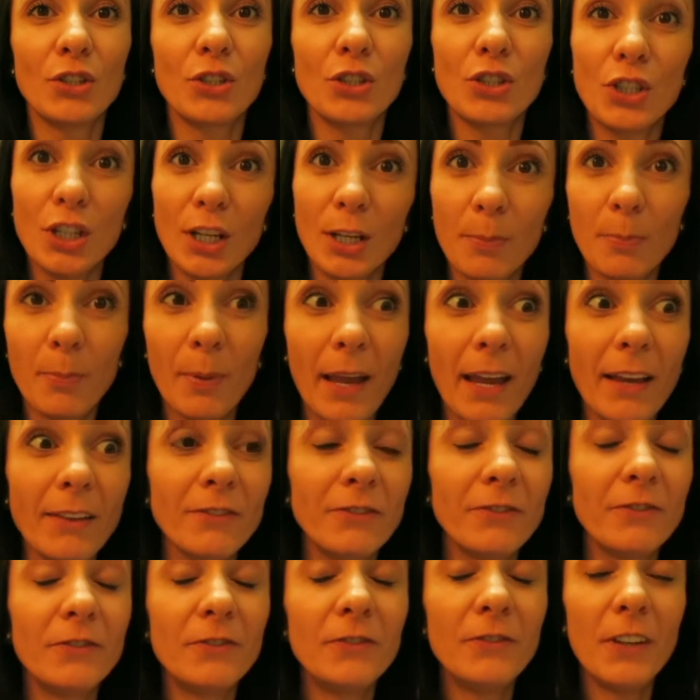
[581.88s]
cheap
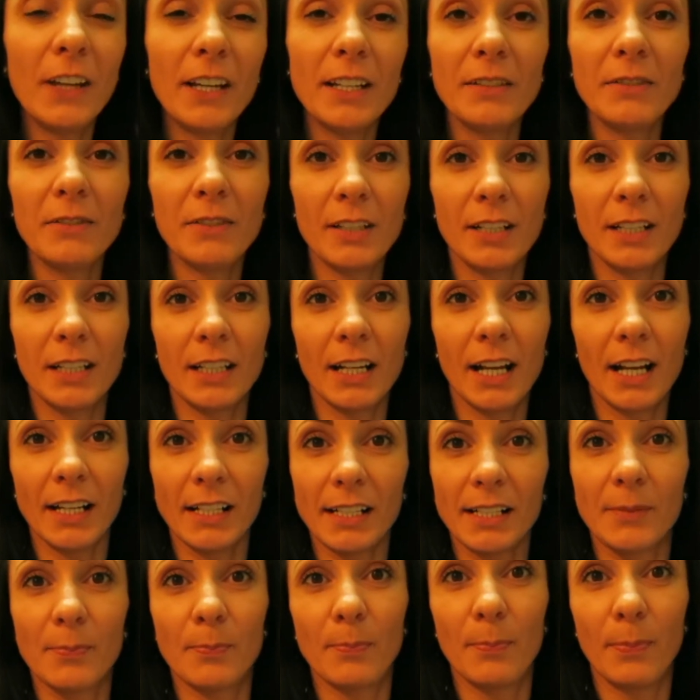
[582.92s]
and very, very
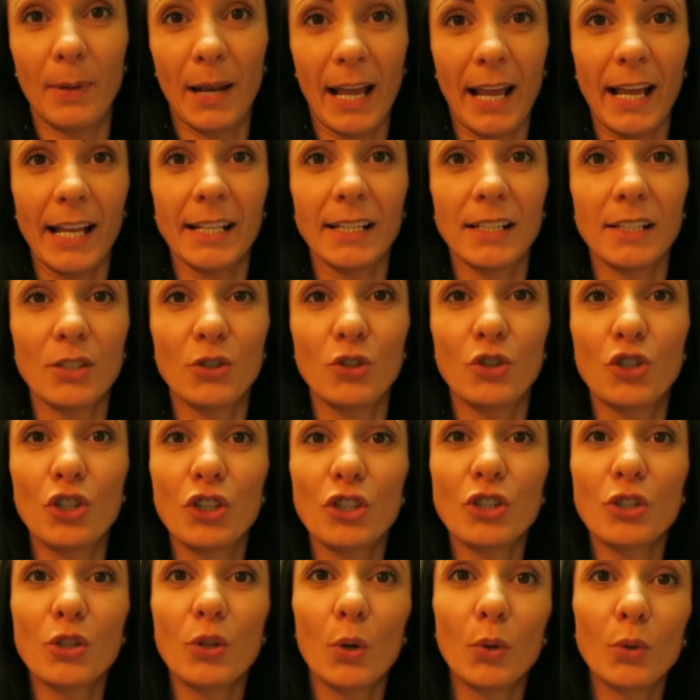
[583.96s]
nice plants,
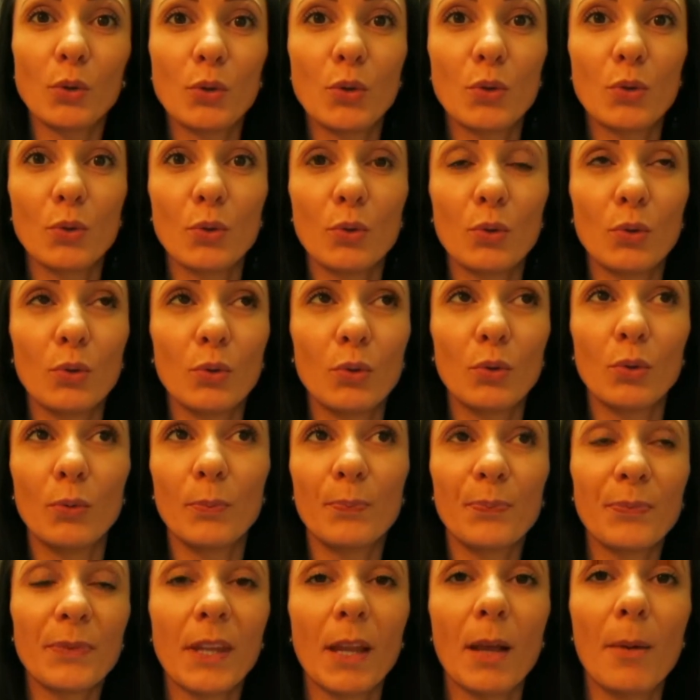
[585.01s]
just go to
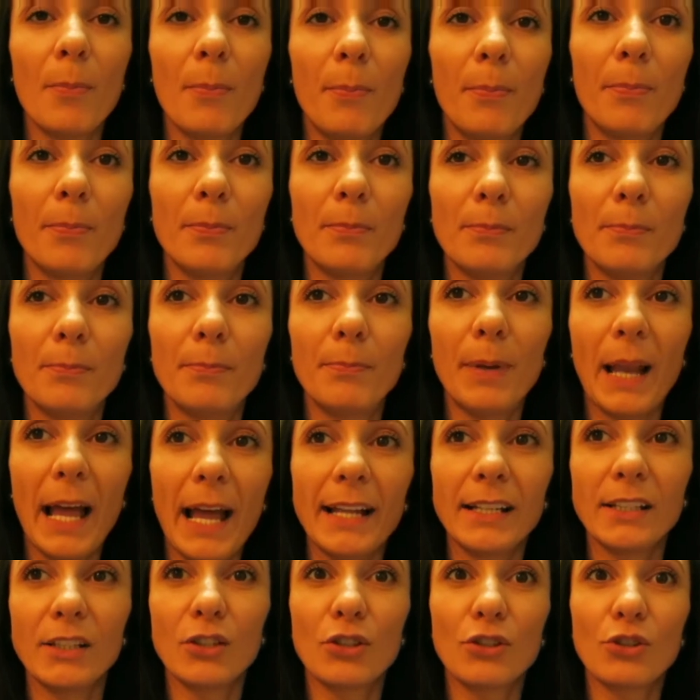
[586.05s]

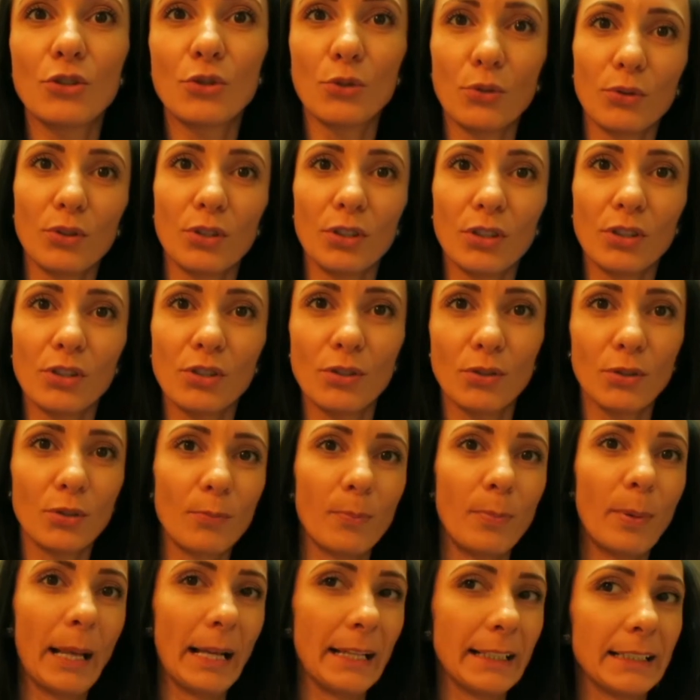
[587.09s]
Plant Souk,
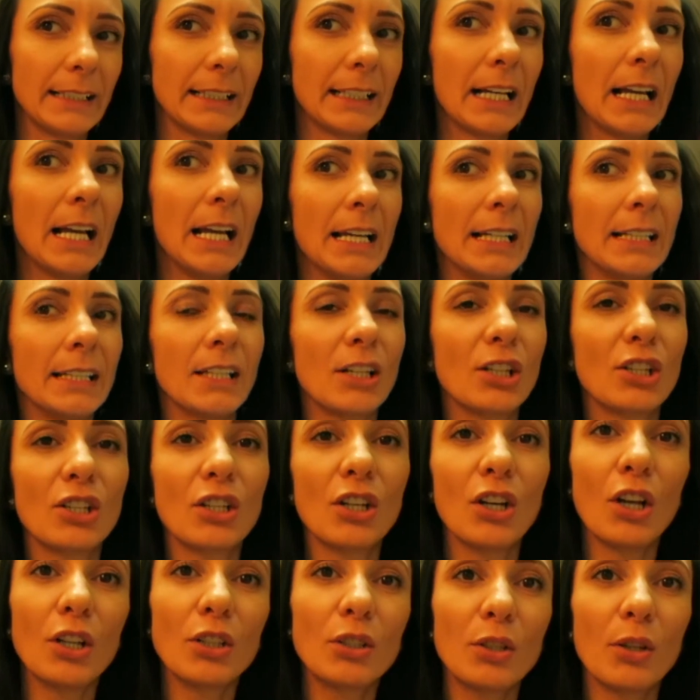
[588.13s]
Souk Plant. There's
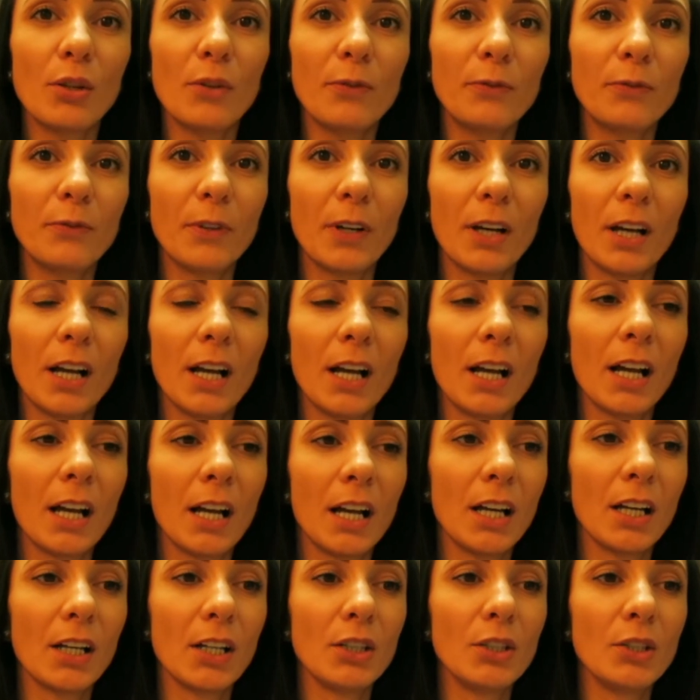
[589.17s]
a lot of
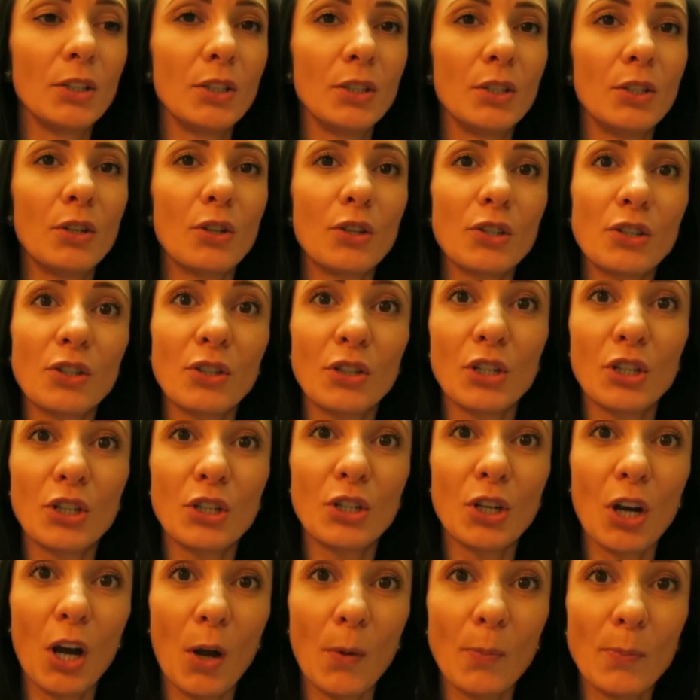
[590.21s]
nursery
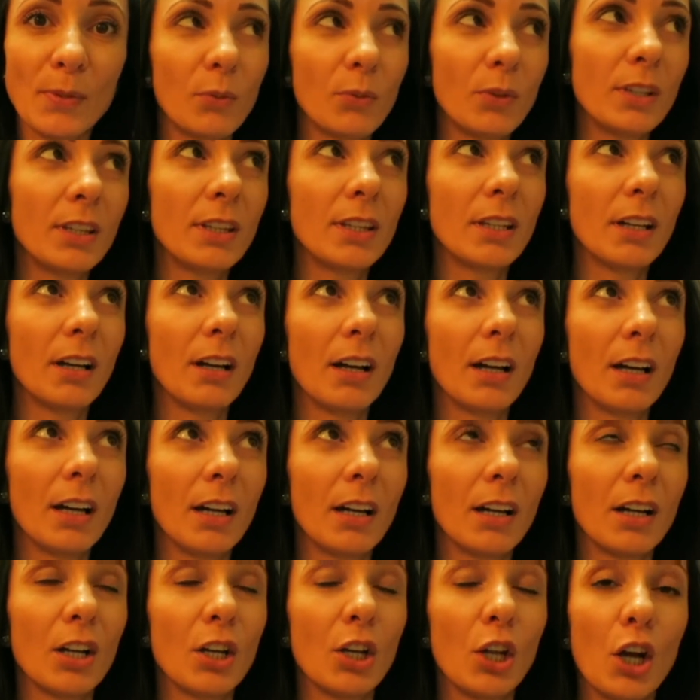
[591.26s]
shop with
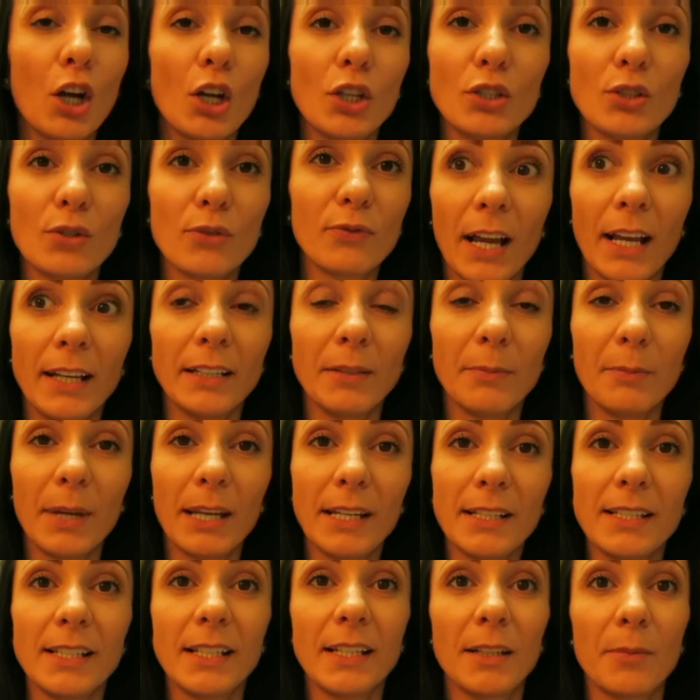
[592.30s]
a lot of an
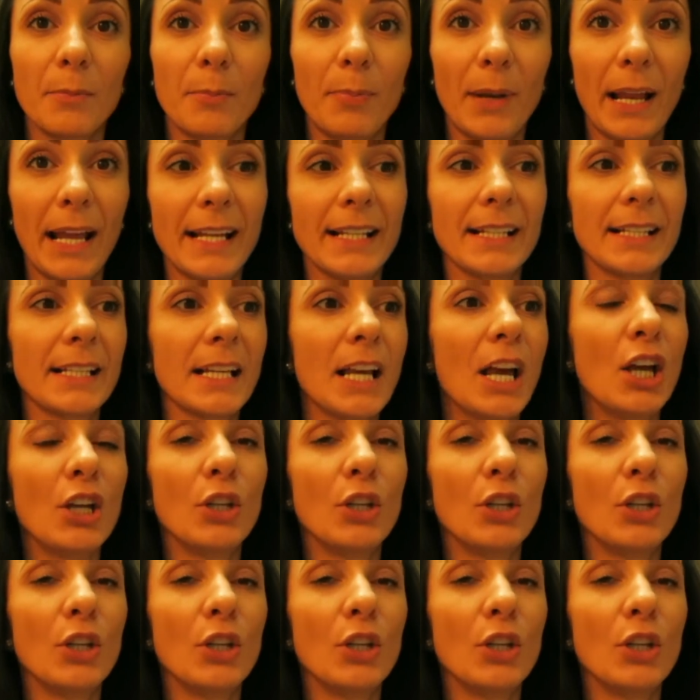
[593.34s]
amazing plants.